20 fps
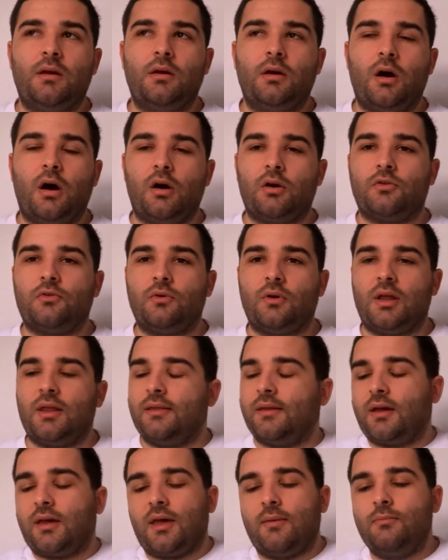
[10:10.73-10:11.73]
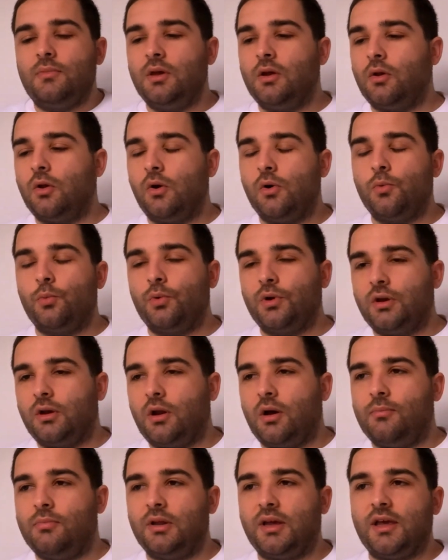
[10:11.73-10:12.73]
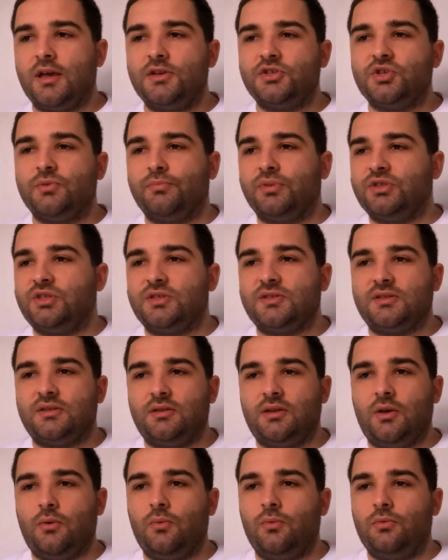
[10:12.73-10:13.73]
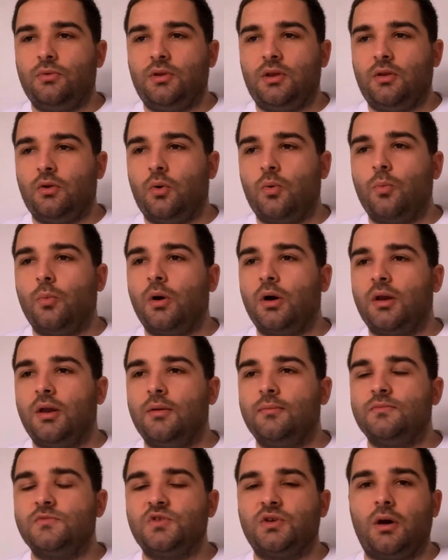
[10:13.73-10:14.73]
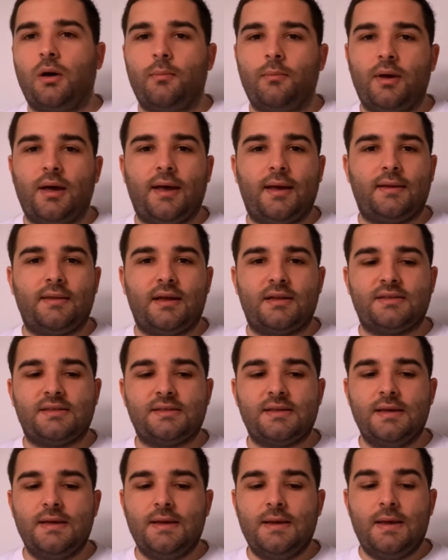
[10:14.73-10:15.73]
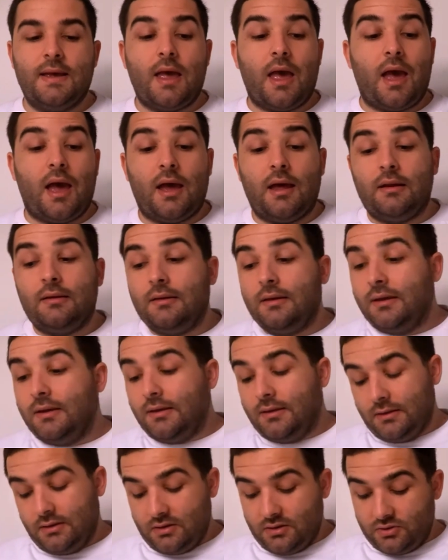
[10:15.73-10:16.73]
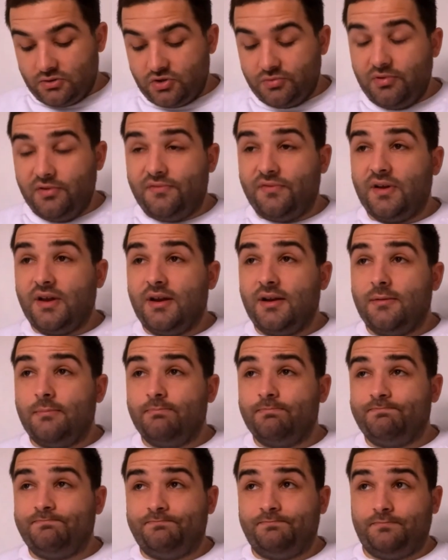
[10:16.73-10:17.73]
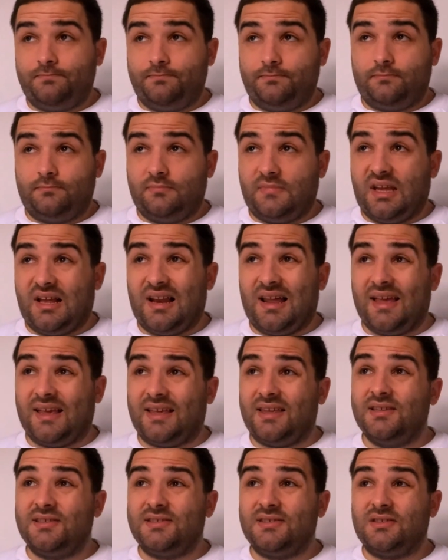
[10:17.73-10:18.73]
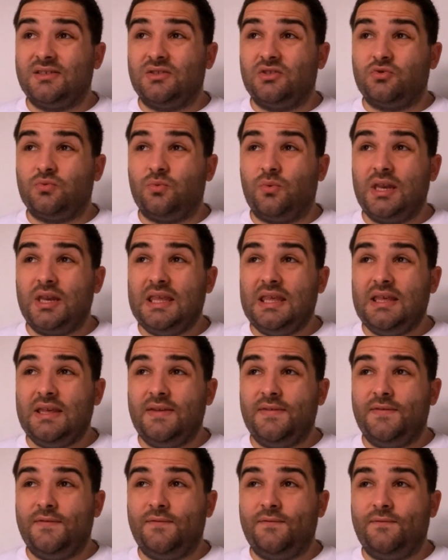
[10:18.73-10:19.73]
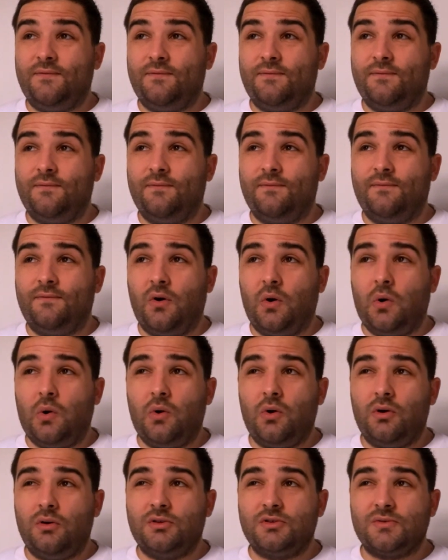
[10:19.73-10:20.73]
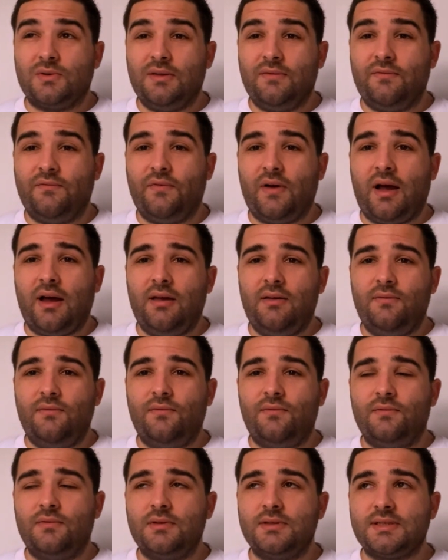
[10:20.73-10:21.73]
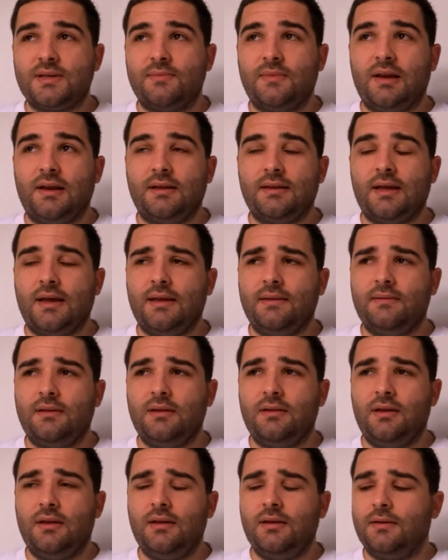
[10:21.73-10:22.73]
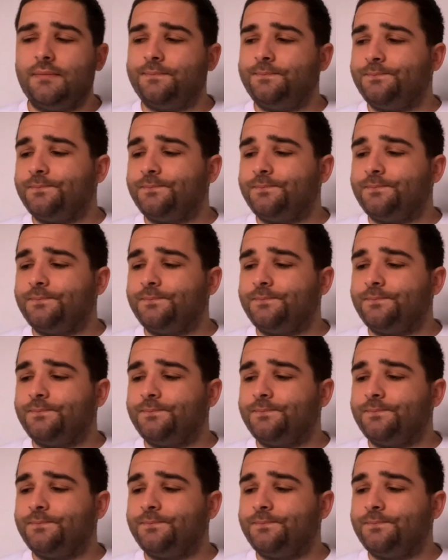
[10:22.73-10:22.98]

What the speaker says: Arthur, and that can be a loan with an obligation, but just they don't want him to come back. And to be fair, like, he's 24, 25, something like that, I think.